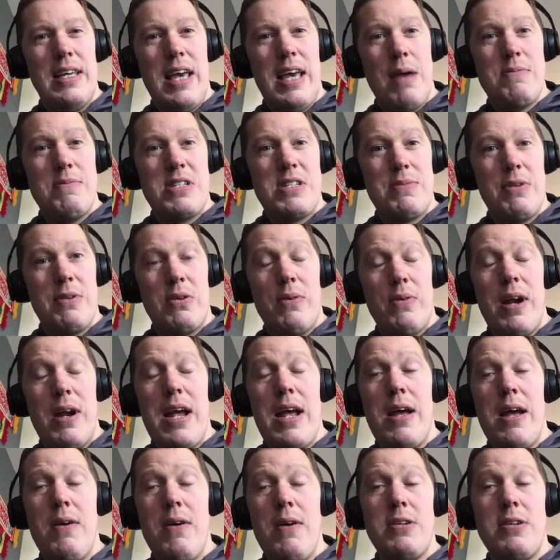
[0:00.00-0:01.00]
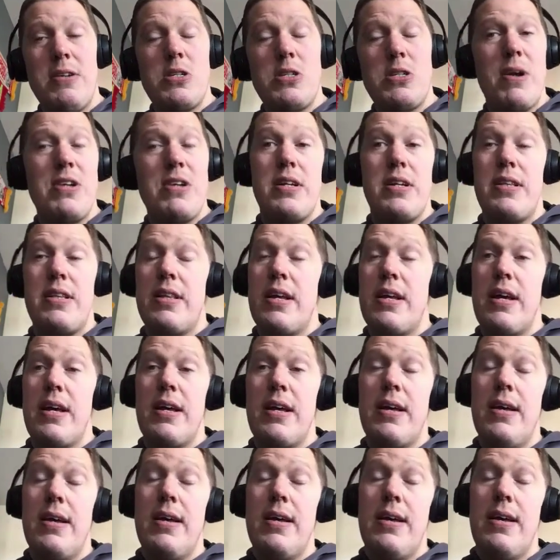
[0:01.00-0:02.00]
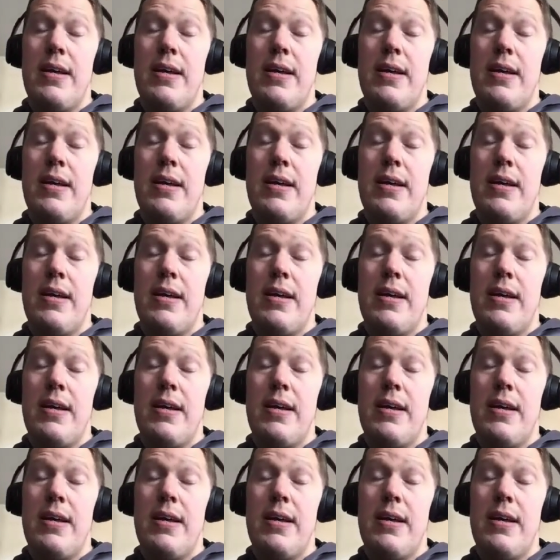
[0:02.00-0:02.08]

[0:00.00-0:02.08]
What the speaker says: kept him around, especially in the